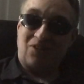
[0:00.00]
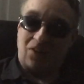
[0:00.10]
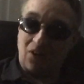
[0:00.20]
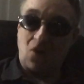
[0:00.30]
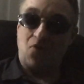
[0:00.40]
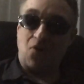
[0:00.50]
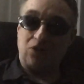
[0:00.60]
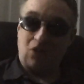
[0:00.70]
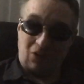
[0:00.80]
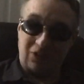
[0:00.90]
So there you go,
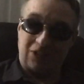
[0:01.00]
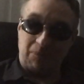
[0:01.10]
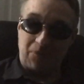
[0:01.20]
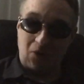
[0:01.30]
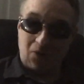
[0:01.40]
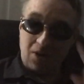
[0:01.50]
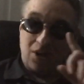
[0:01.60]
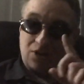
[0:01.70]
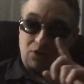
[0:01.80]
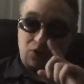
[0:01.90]
folks. You learned something new.
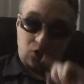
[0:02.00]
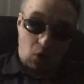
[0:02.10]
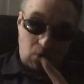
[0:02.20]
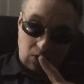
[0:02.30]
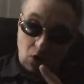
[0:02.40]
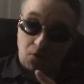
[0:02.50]
So zoning.